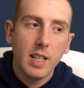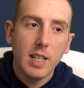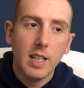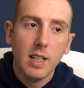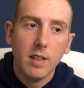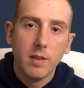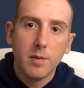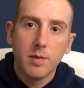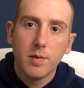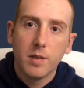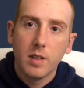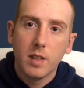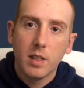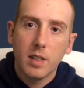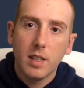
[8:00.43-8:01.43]
if
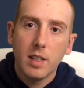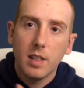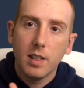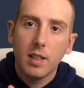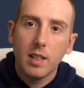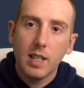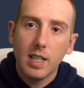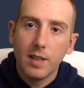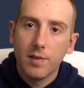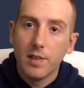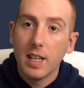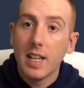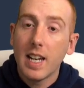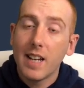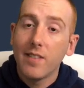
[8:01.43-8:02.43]
if
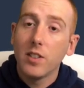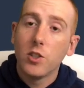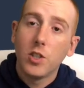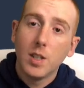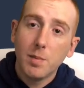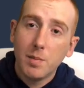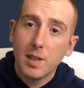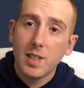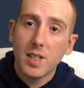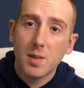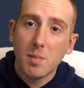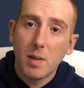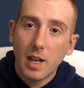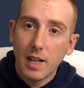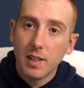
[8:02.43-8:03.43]
they haven't shipped this
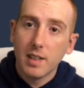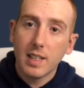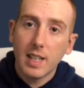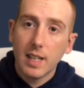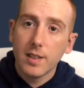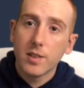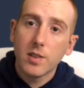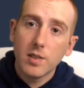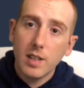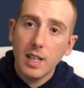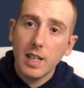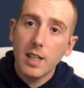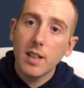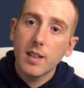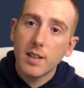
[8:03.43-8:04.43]
by the cancel
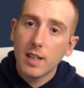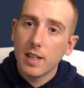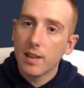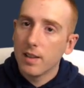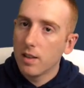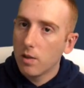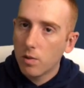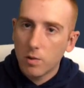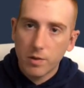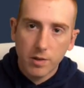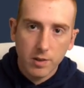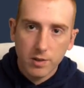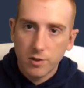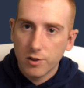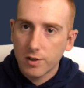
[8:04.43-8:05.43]
date, then the order
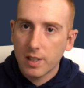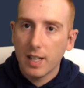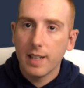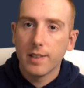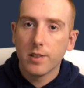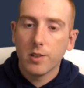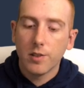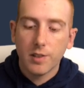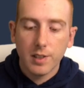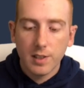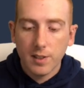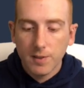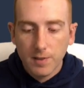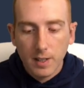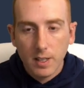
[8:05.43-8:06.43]
is just canceled. This
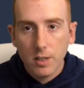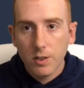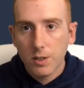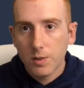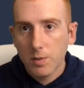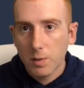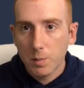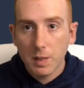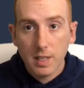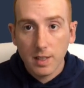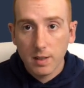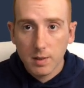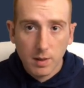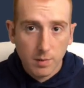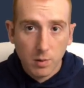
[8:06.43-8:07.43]
is very useful
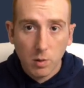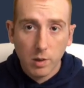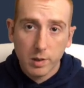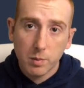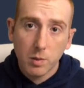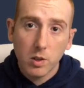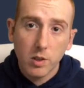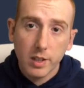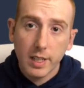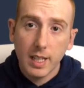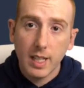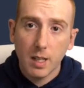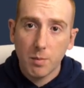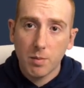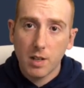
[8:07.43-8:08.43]
because of course we're
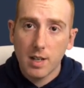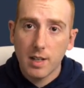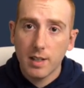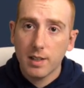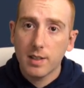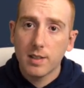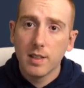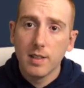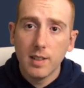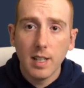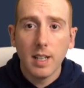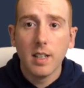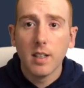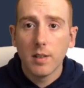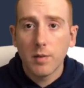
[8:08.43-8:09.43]
looking at product
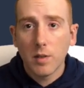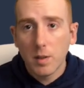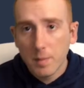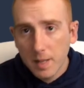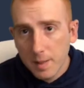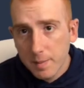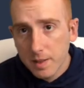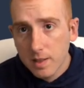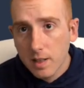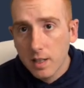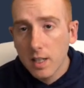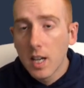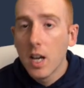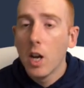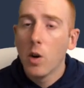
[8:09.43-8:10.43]
data from
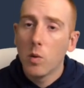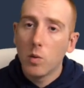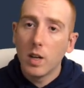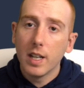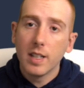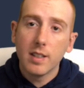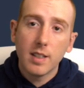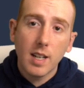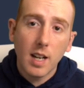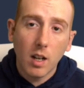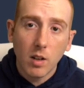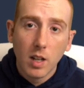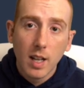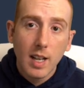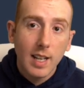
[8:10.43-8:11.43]
Amazon right
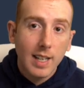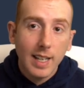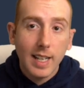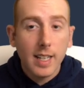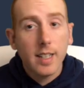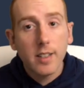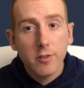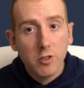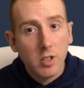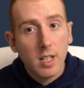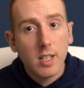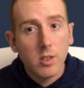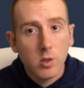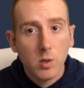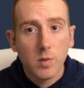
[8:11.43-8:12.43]
now. It can
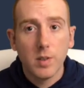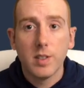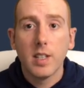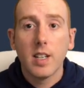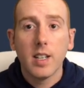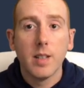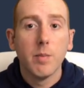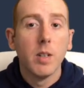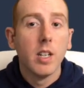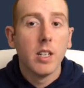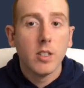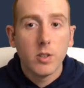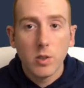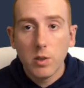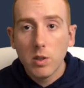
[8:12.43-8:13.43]
change over time,
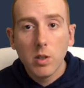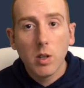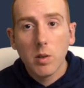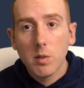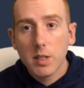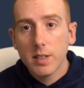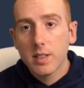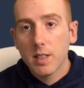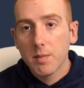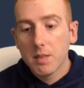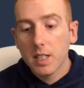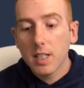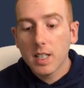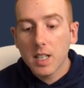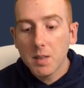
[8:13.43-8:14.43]
so you don't want
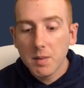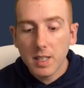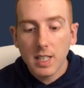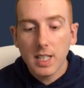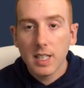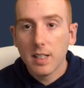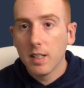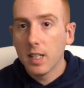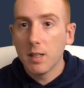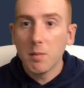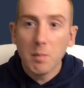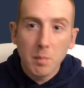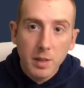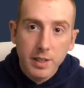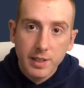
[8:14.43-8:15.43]
something coming in like
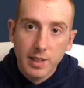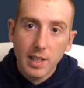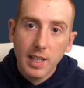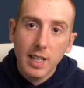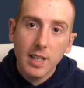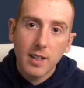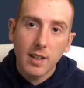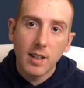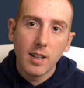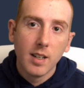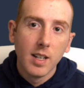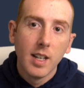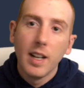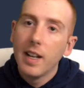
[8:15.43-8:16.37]
months later